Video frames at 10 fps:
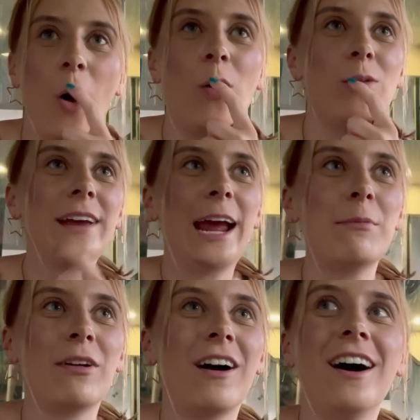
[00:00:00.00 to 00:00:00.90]
whole
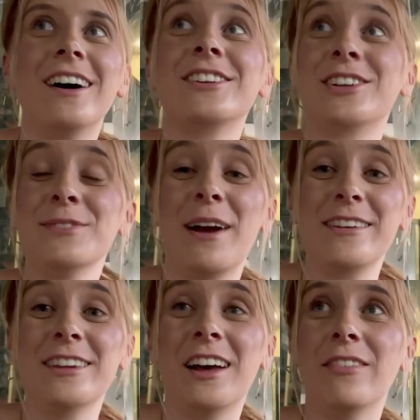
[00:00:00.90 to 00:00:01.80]
cable car to
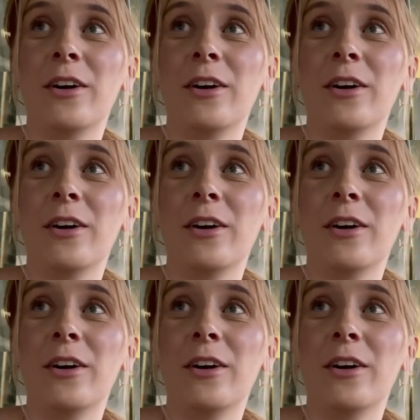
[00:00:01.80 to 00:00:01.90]
myself.